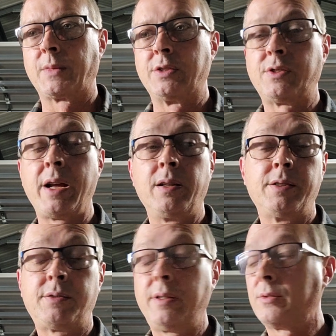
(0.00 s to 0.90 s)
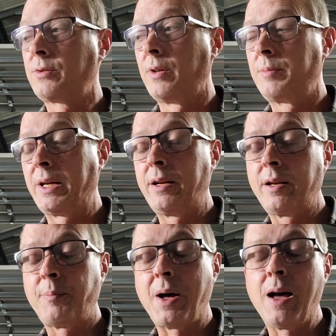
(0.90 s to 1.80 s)
stainless steel trim, getting
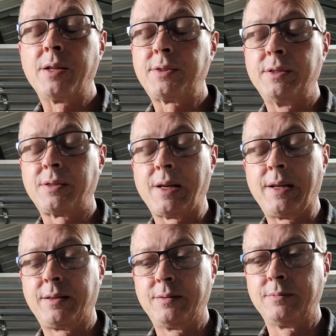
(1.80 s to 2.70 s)
it polished is like,